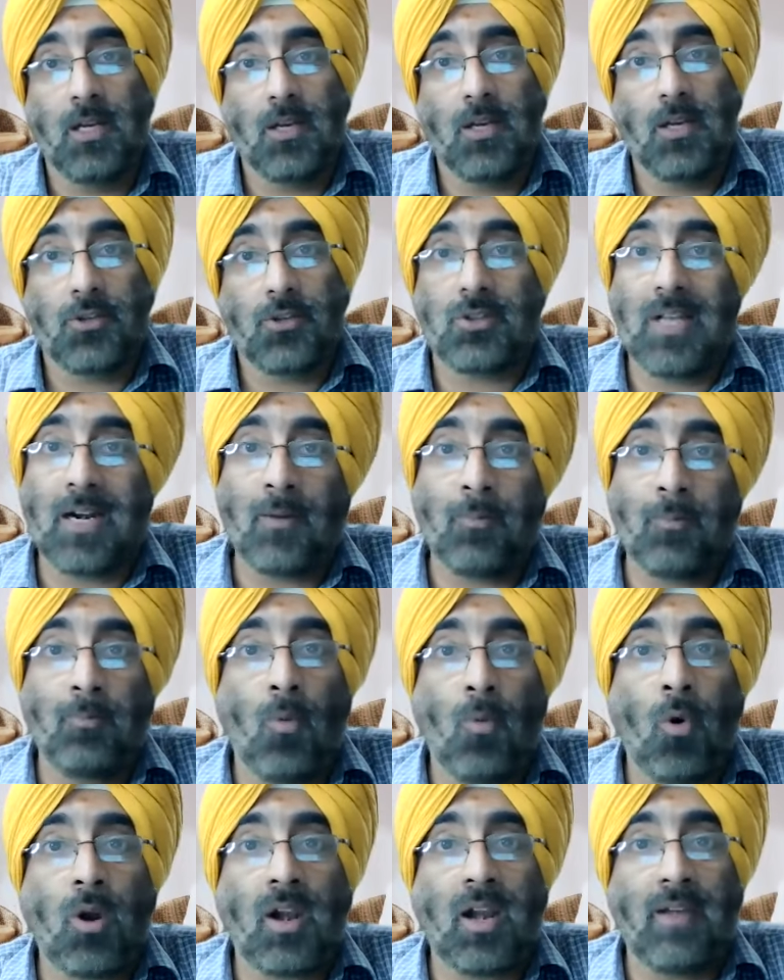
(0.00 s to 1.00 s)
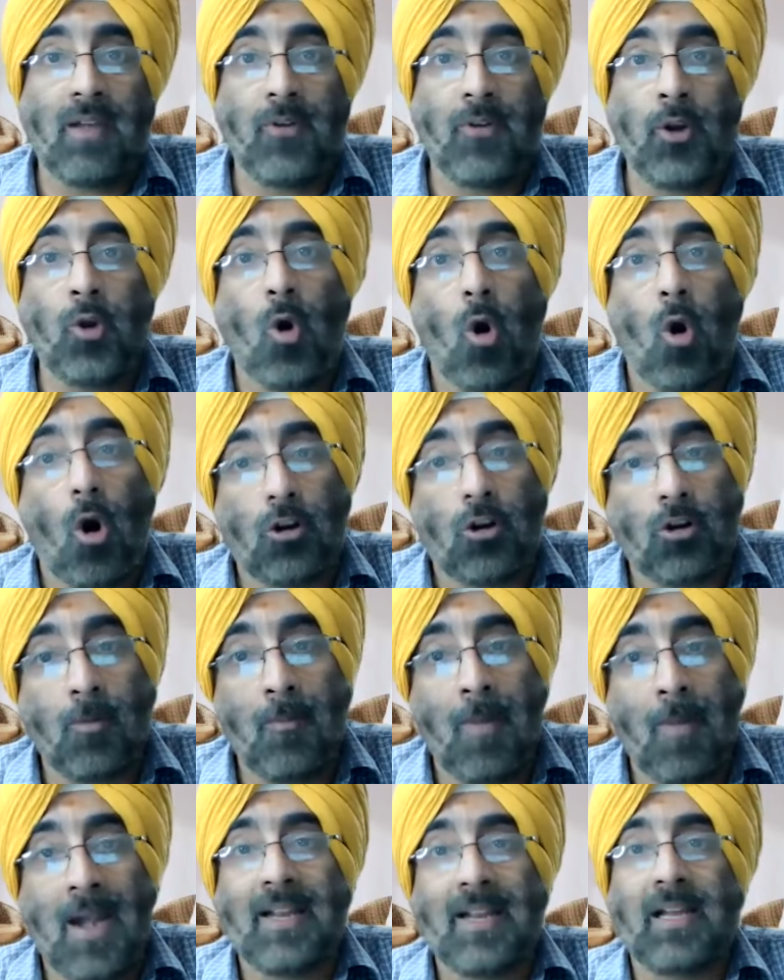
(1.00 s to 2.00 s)
So that more revenue
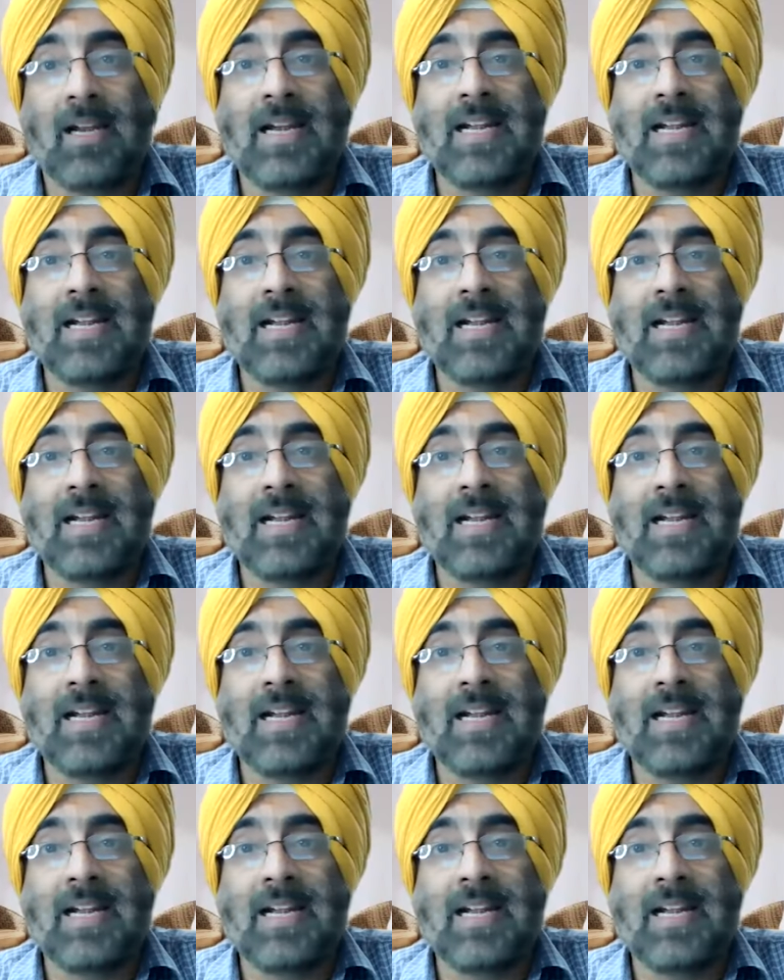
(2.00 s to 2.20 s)
automatically